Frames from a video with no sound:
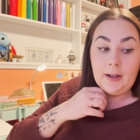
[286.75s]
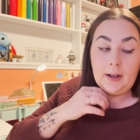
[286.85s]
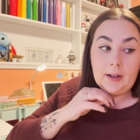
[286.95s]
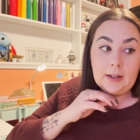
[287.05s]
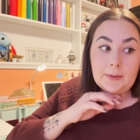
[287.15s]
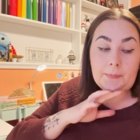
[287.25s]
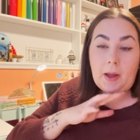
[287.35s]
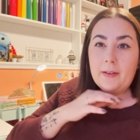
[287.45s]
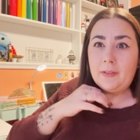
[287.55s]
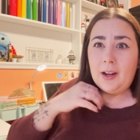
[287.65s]
Um,
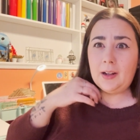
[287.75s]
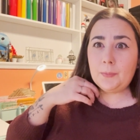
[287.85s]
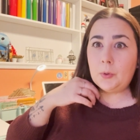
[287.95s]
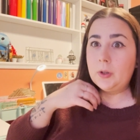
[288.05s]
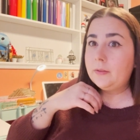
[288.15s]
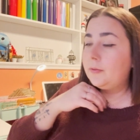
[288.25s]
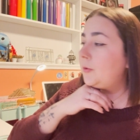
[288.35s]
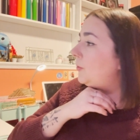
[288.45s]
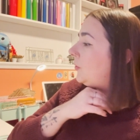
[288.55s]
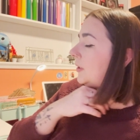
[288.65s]
I have not put
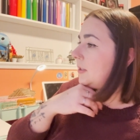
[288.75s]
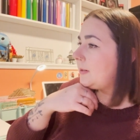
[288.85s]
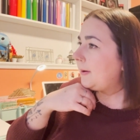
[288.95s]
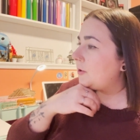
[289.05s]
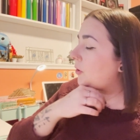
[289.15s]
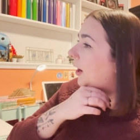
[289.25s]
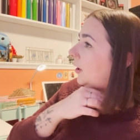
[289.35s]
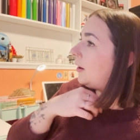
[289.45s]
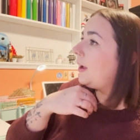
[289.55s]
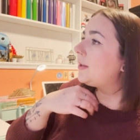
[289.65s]
food into my
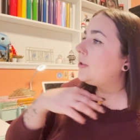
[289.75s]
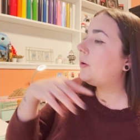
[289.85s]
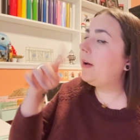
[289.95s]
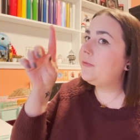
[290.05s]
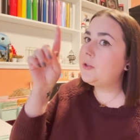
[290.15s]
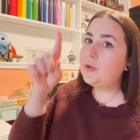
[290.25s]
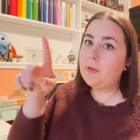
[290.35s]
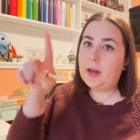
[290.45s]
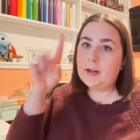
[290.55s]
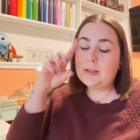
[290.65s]
tracker yet, so I'll have to do
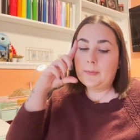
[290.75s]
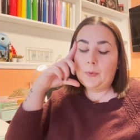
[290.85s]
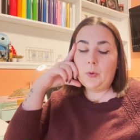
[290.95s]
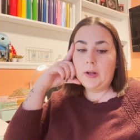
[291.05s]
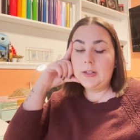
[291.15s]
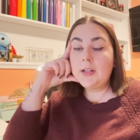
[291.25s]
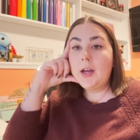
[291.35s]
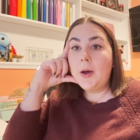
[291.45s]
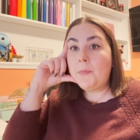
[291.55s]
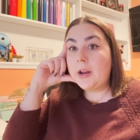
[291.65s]
that at some point,
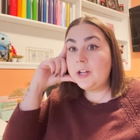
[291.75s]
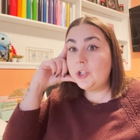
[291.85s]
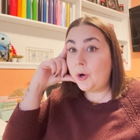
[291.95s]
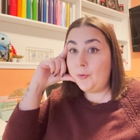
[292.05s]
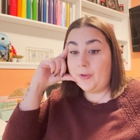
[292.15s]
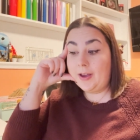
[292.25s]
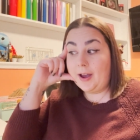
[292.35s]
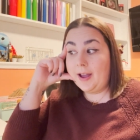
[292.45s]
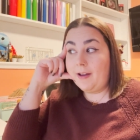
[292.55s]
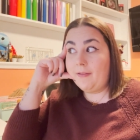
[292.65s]
but I don't think
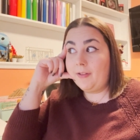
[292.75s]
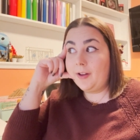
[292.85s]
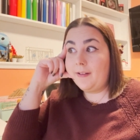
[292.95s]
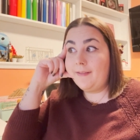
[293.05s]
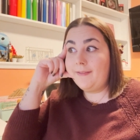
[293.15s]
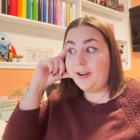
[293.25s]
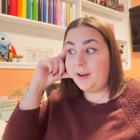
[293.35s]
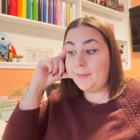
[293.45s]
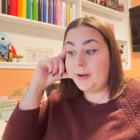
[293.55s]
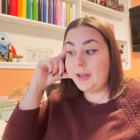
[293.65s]
I have
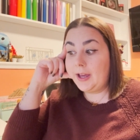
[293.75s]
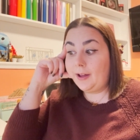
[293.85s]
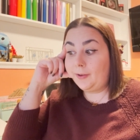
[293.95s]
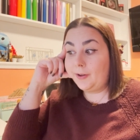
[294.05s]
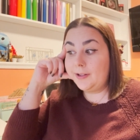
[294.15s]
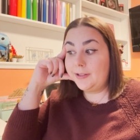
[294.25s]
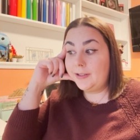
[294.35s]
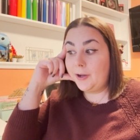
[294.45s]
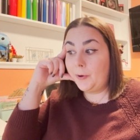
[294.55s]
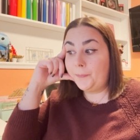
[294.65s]
very many calories,
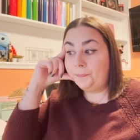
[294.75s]
so